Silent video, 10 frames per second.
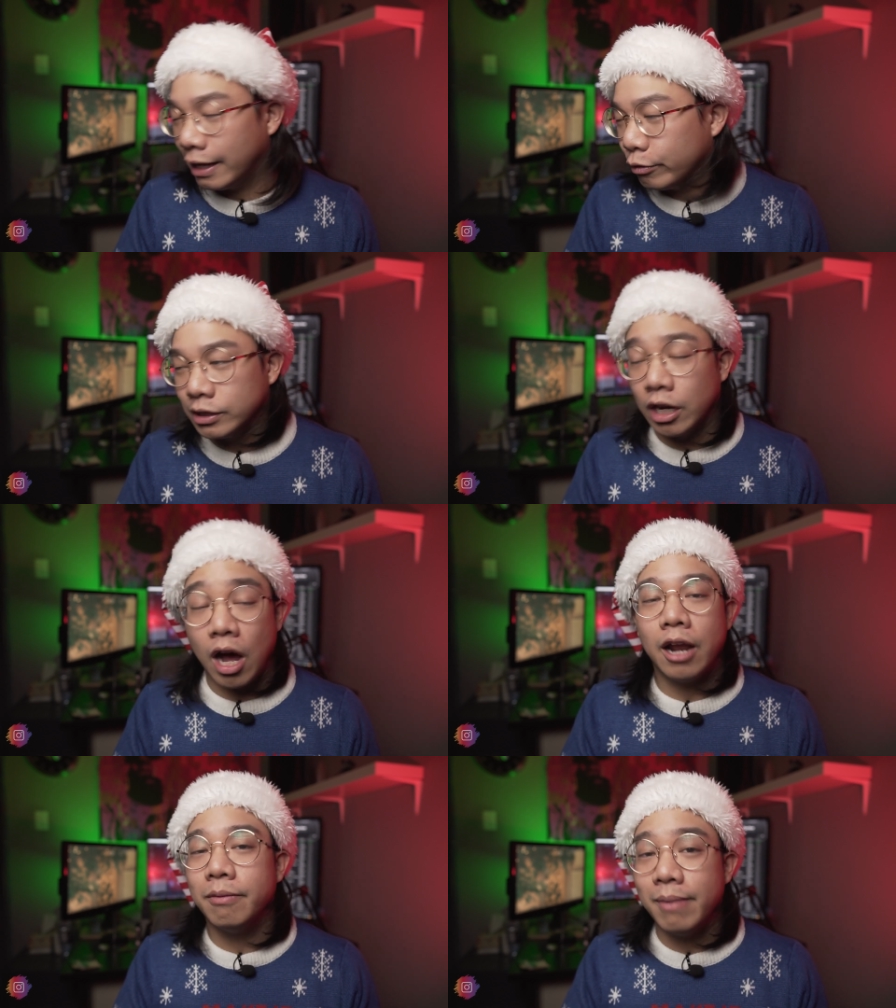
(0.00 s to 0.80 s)
that was an
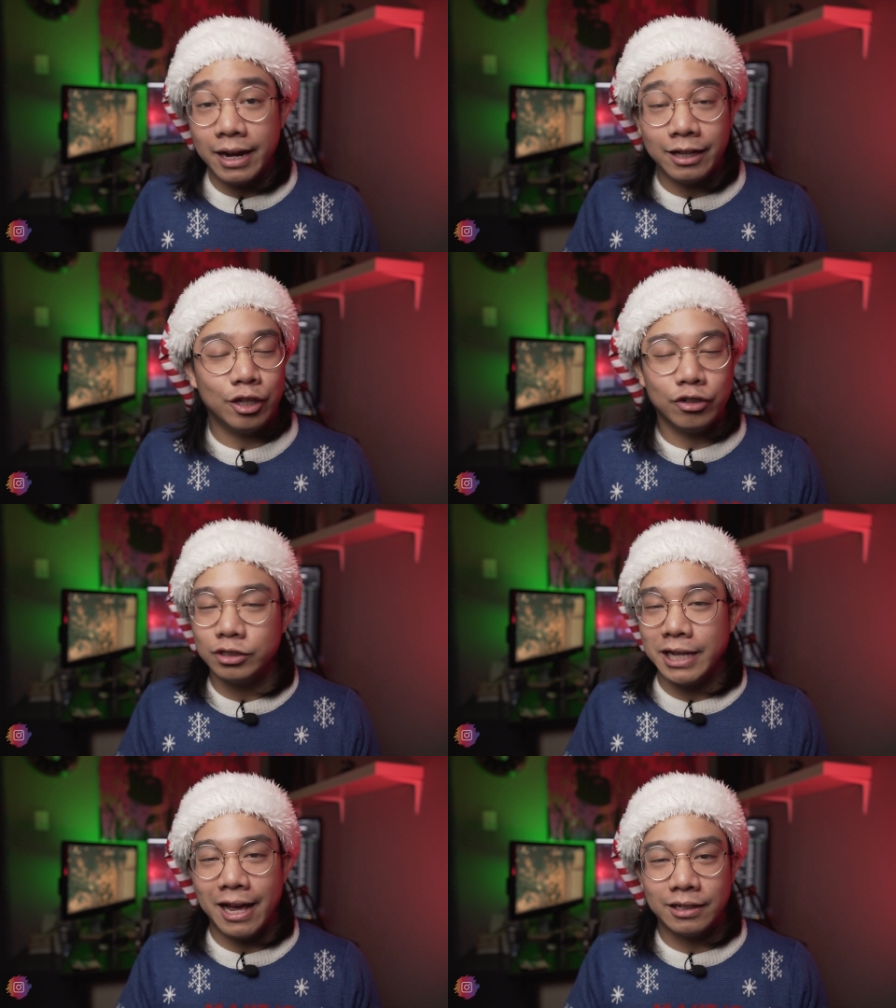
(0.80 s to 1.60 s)
automatic, you're
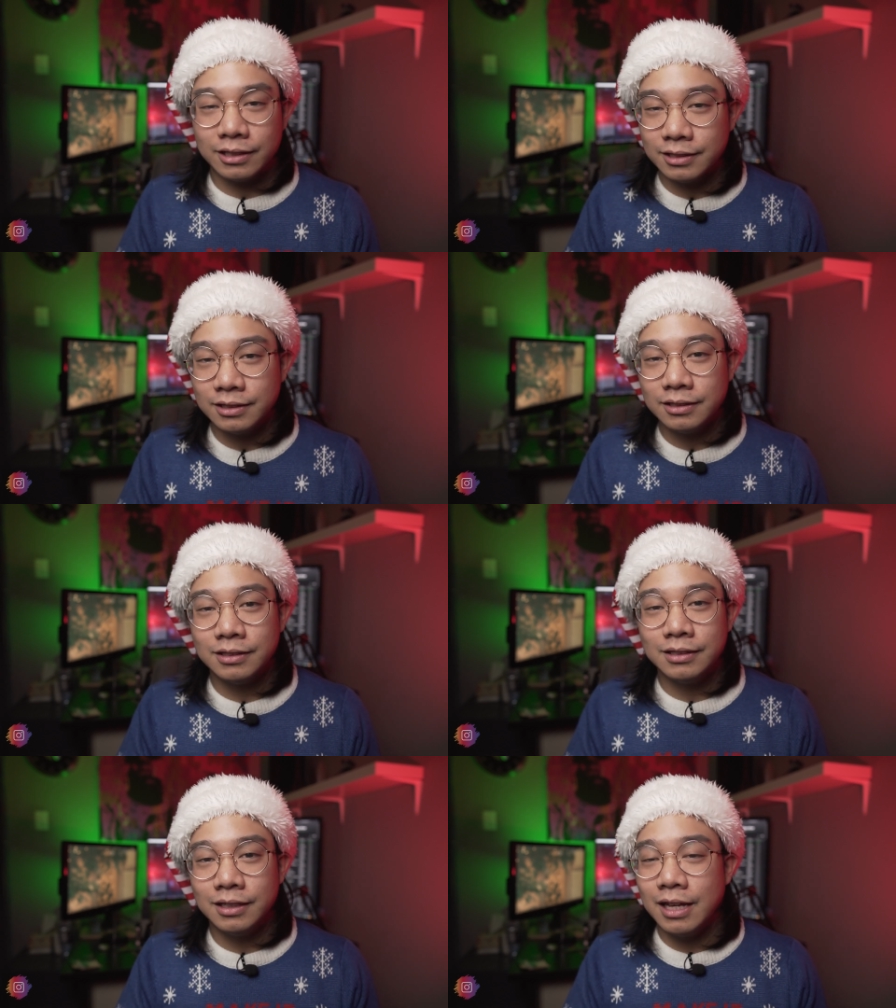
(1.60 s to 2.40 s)
Santa.
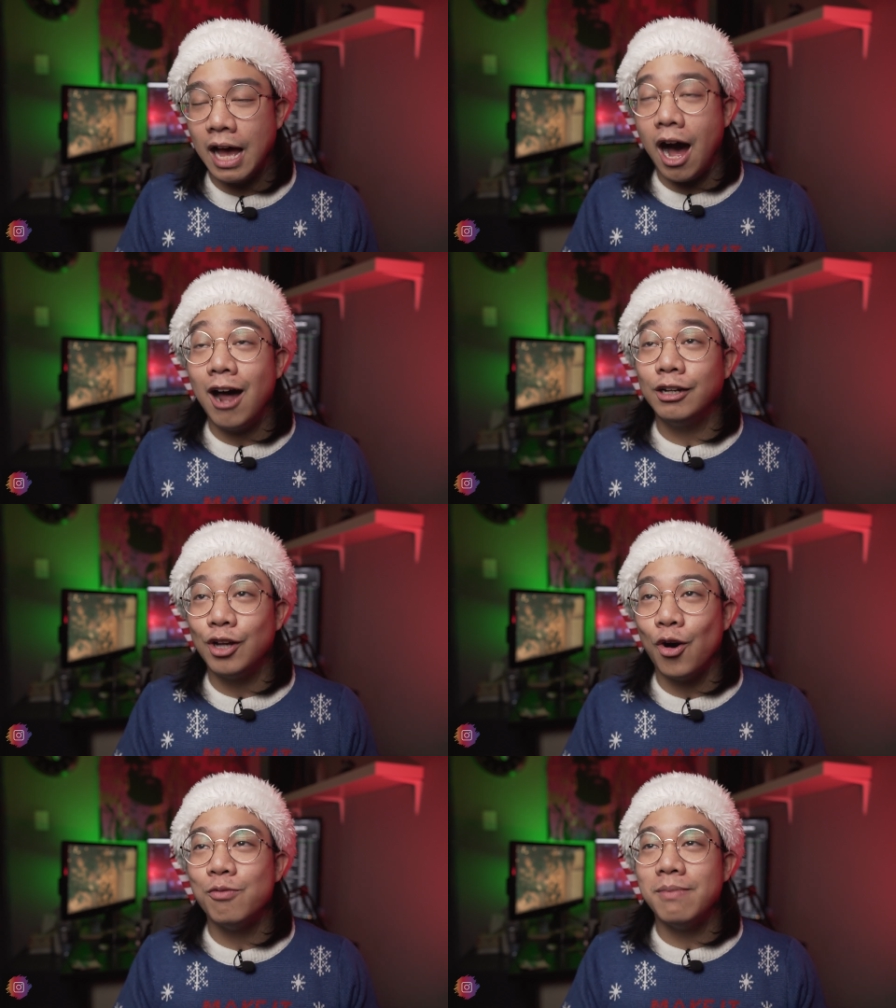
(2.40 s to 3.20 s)

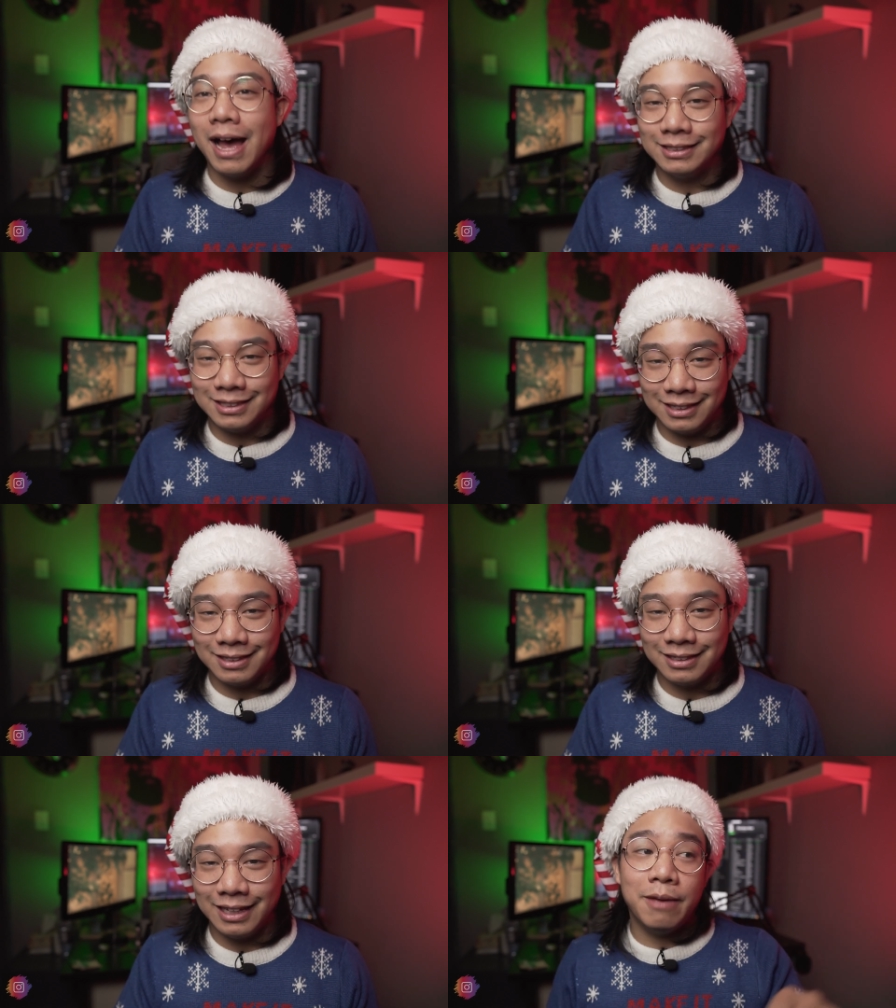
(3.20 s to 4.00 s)
Automatic.
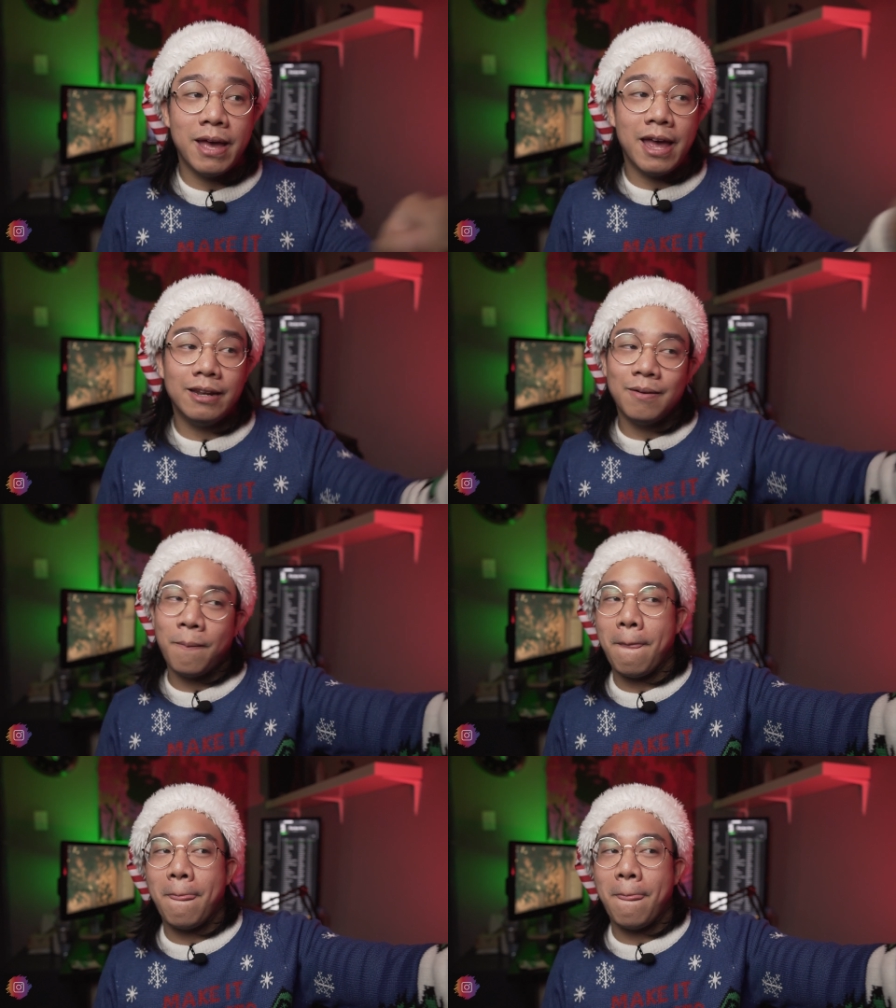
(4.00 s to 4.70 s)
Hey man,